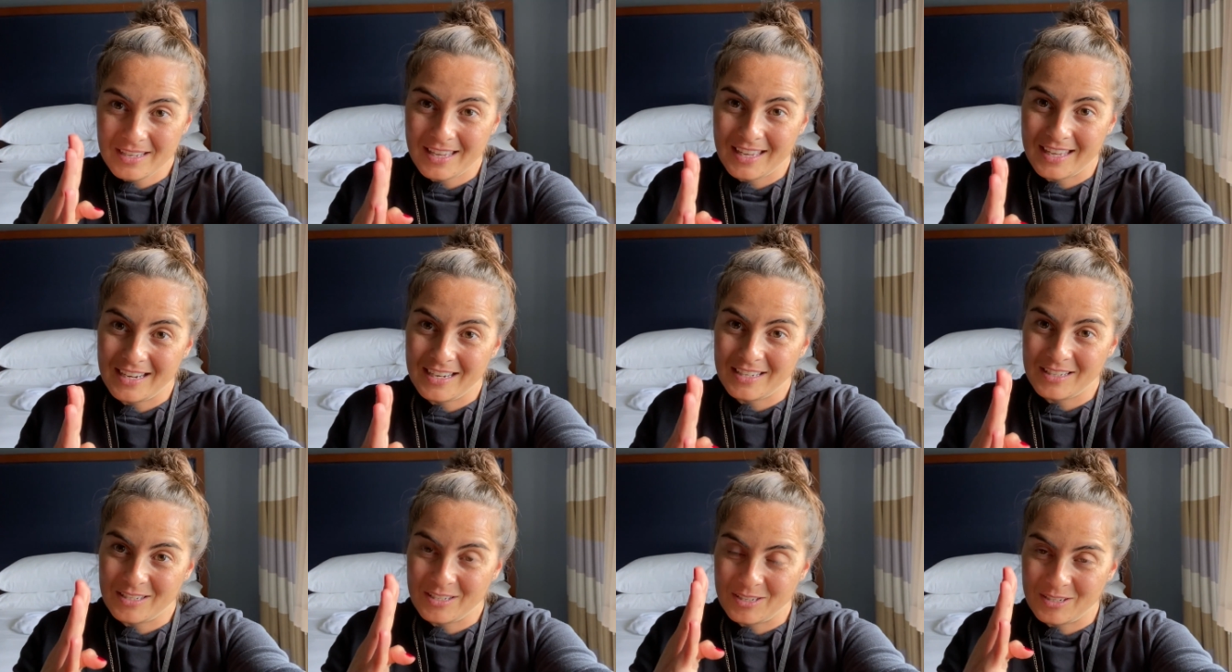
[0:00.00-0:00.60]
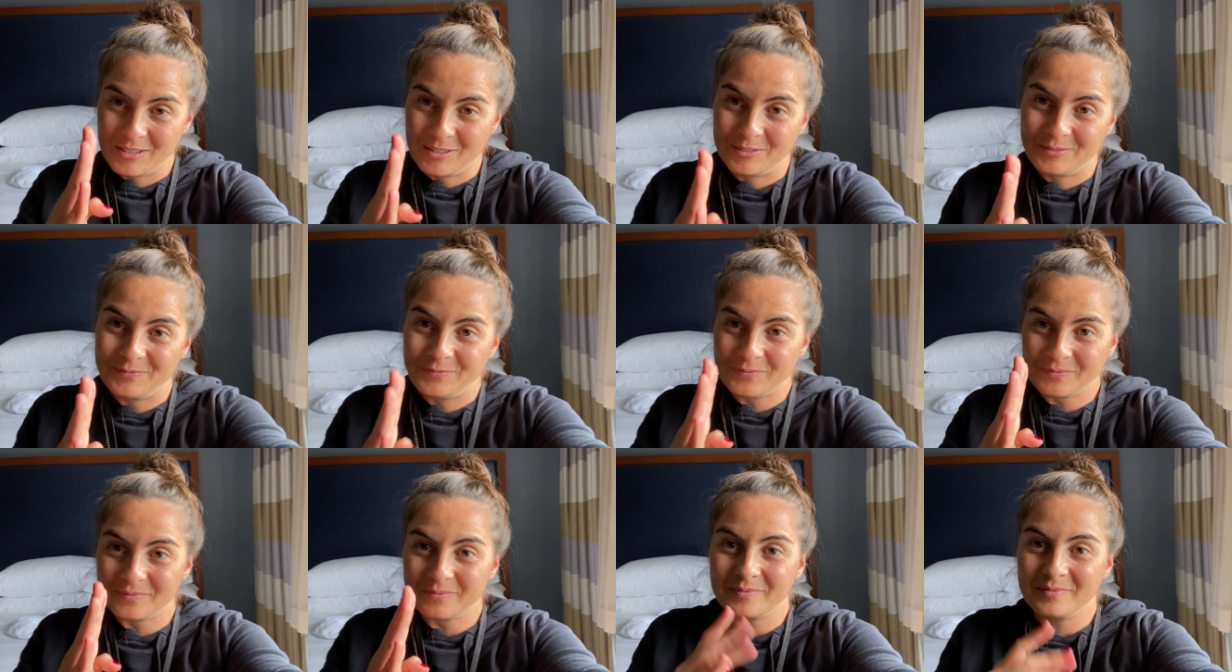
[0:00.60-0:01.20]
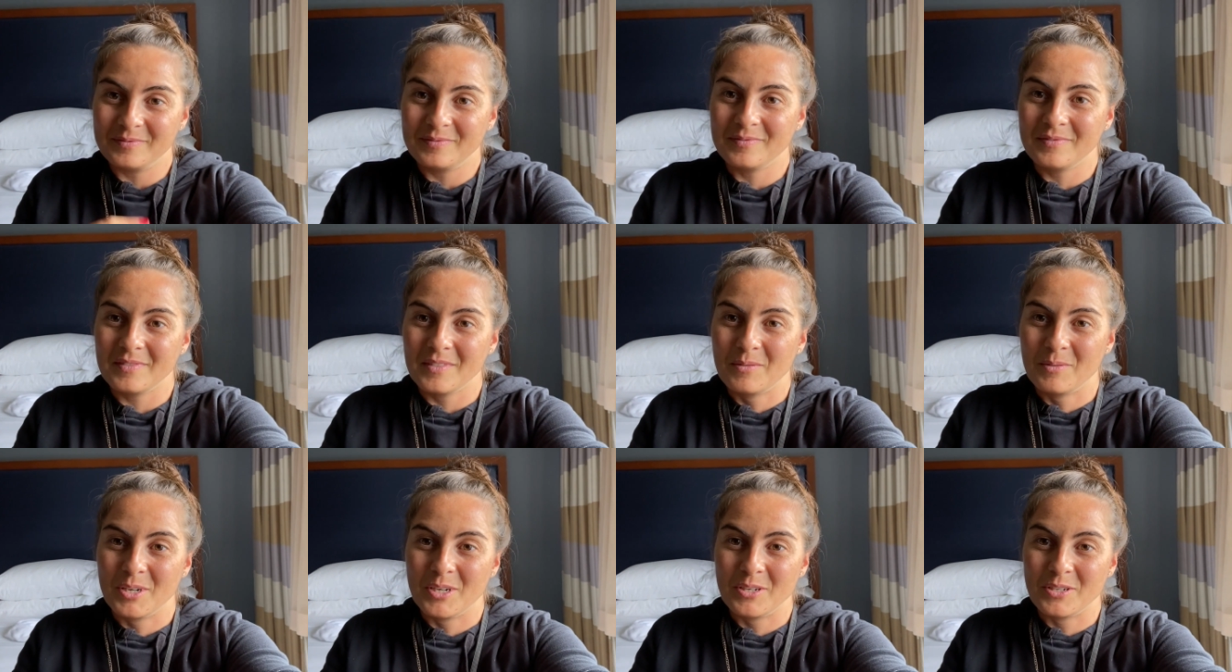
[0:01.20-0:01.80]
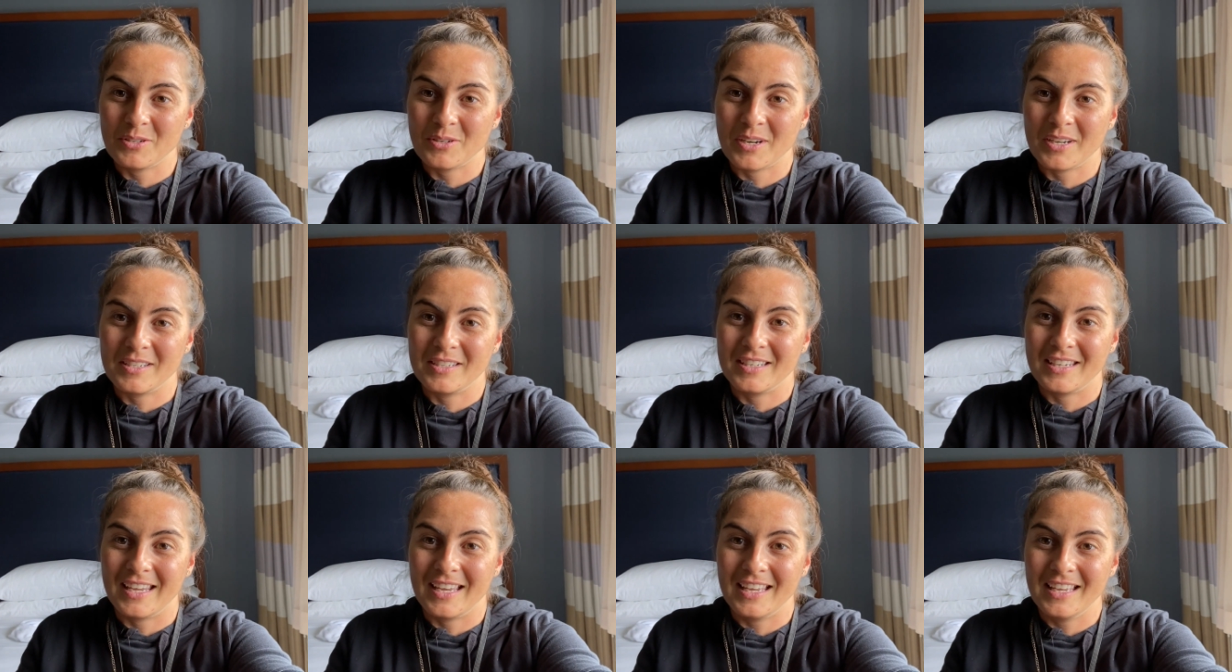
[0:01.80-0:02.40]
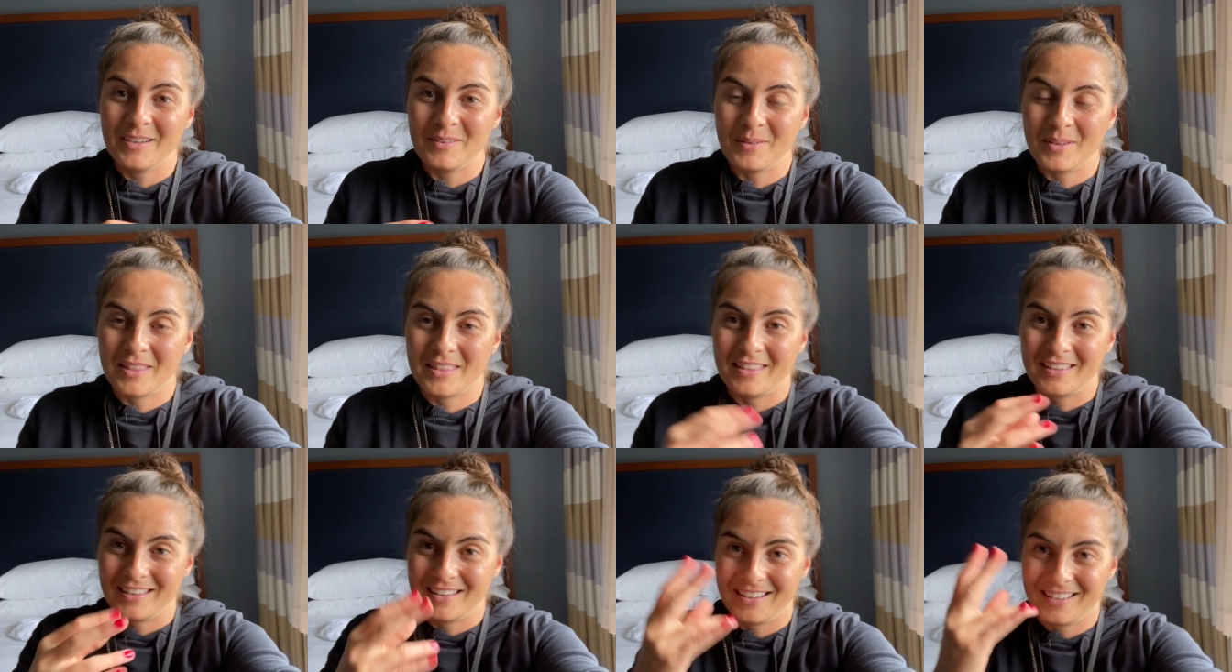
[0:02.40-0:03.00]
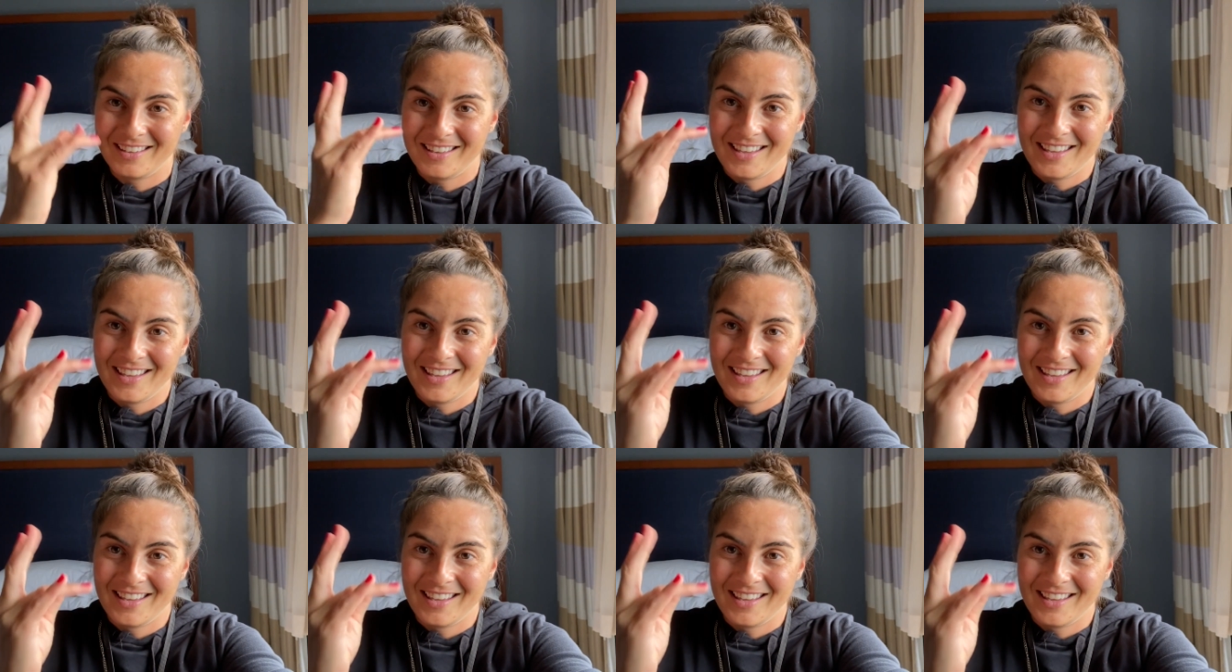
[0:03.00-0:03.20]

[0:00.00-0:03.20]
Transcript: getting to where you're trying to get with uh,